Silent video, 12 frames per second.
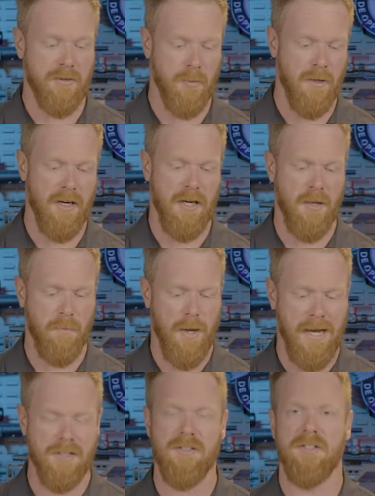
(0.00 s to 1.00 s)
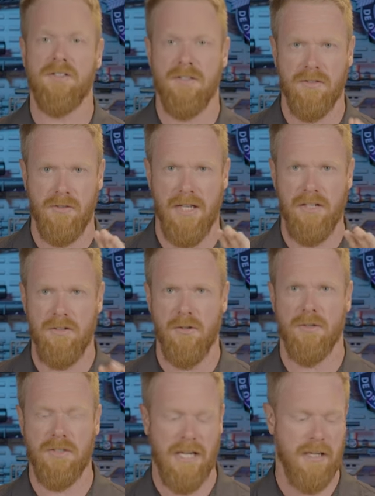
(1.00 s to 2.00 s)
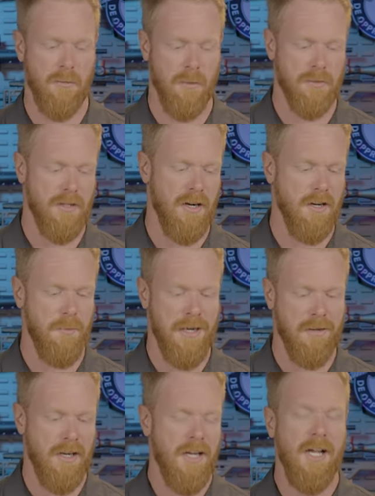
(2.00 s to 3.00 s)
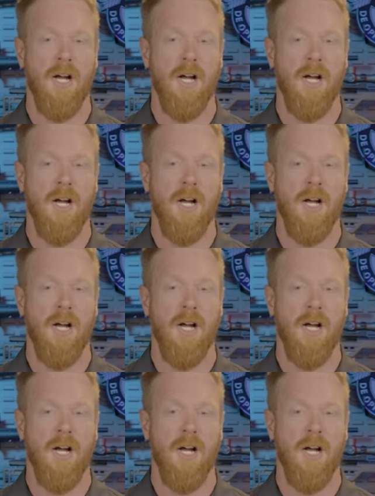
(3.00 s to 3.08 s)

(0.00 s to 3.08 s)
So we're going to unbox this so that you know exactly what we're talking about.